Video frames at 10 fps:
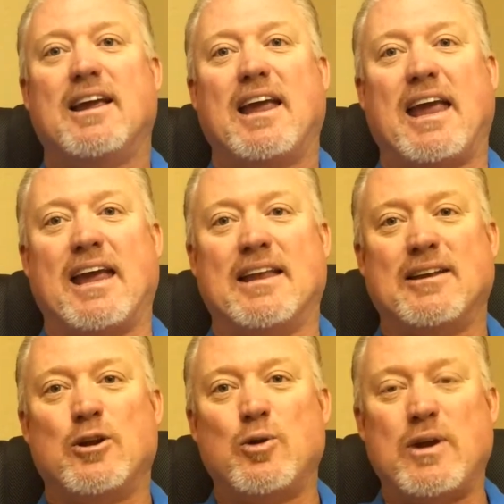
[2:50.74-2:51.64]
and
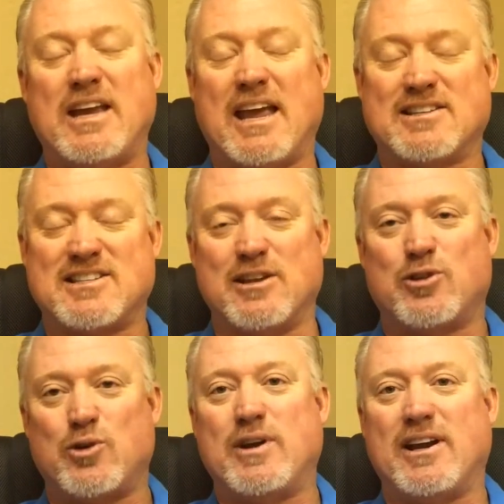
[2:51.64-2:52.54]
who he had sent
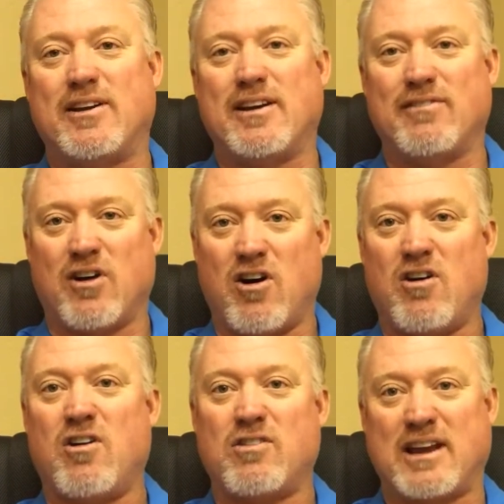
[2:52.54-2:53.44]
through here have
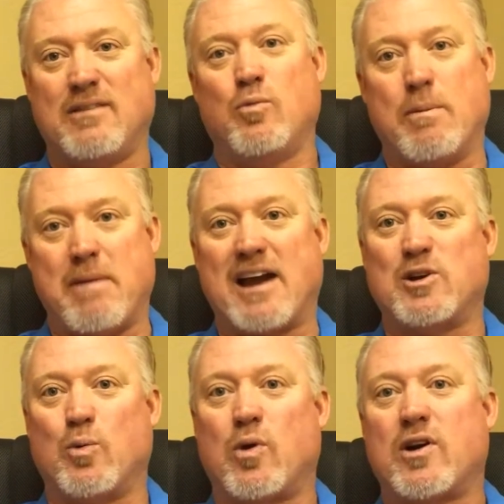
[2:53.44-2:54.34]
all went back to
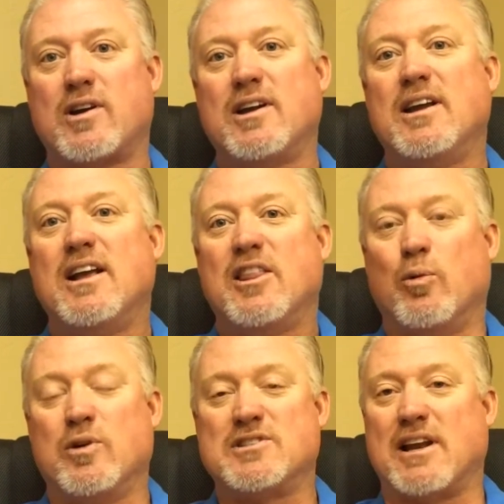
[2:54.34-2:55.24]
work. The
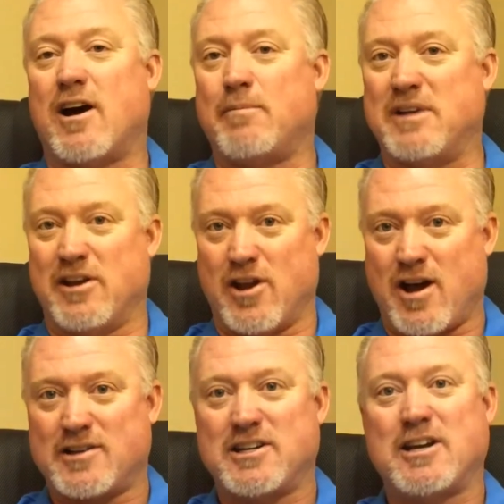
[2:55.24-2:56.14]
ones that opted
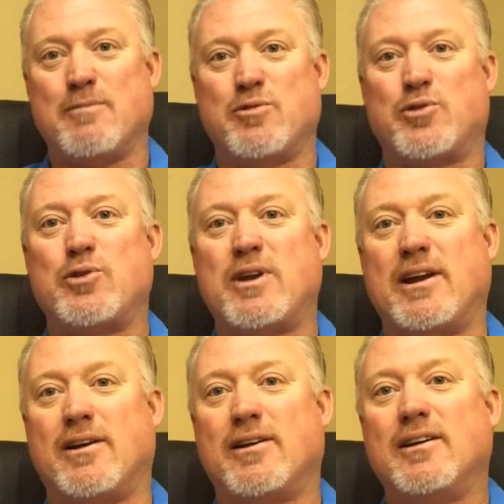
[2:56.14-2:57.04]
not to come through
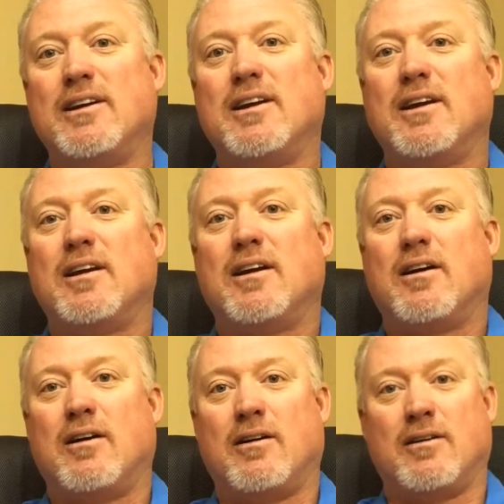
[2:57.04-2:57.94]
here
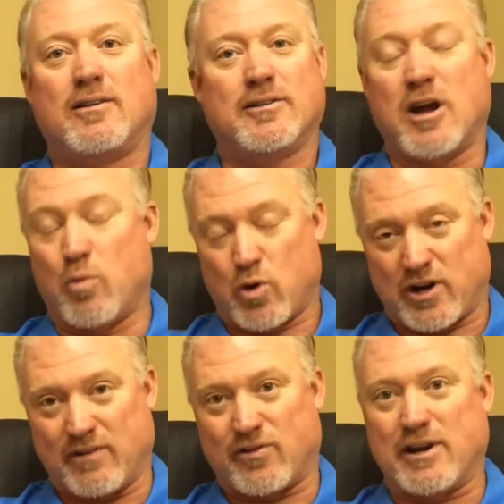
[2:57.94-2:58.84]
are not
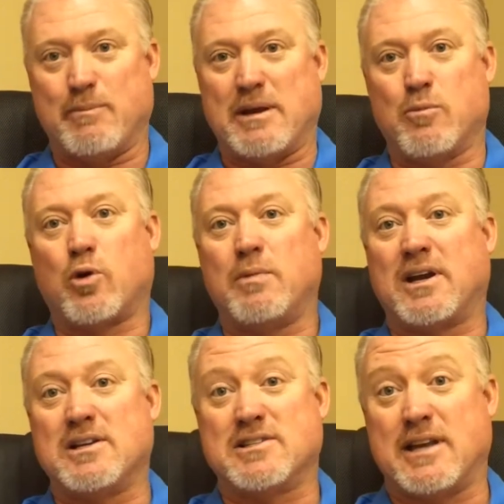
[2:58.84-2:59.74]
working for him anymore
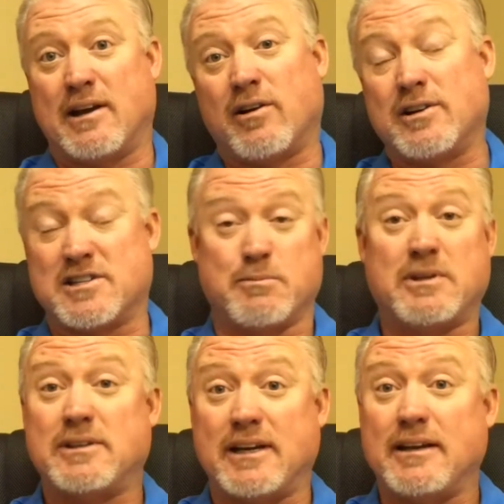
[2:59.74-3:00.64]
because they are on
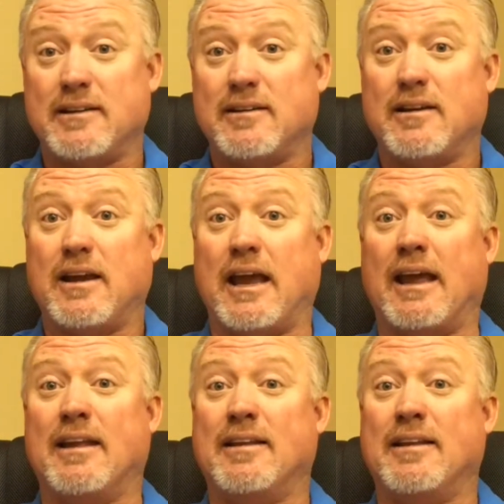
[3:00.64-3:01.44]
disability. And